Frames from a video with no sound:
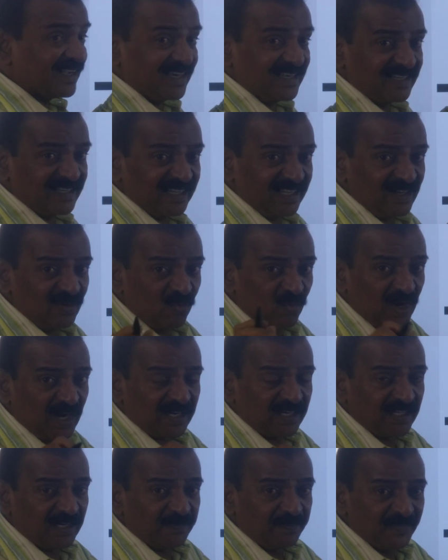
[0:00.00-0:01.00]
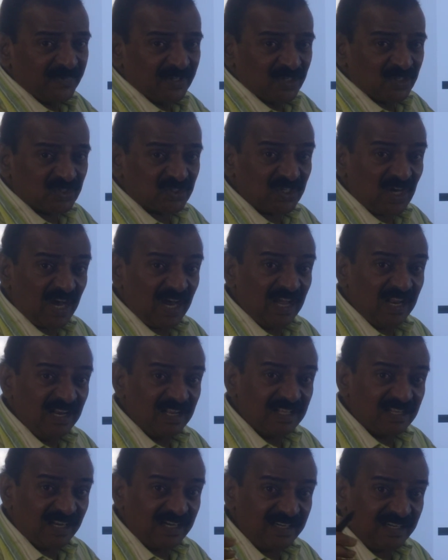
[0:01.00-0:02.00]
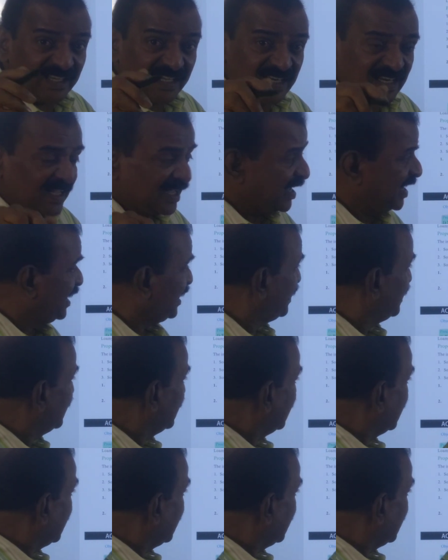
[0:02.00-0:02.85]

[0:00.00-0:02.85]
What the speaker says: contain water, soil contain air,